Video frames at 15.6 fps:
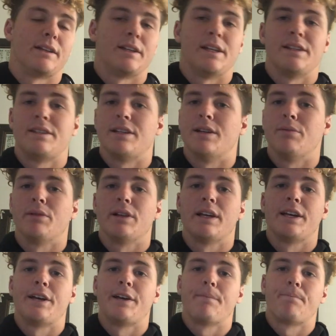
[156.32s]

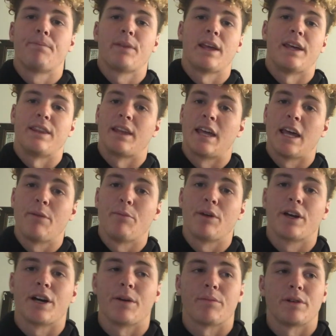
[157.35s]
NCAA and the
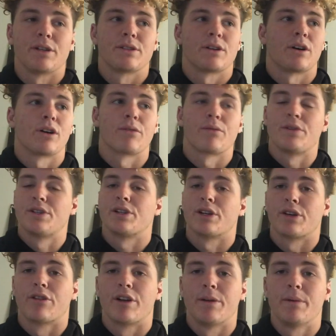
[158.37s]
gaming companies to all reach an
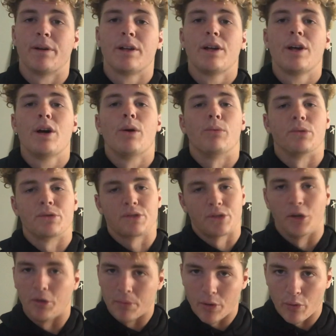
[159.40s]
agreement, we'll
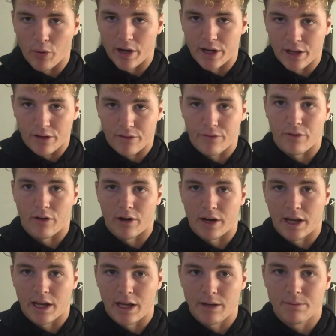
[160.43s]
still be waiting for our
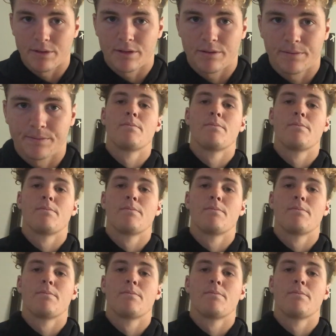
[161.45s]
games.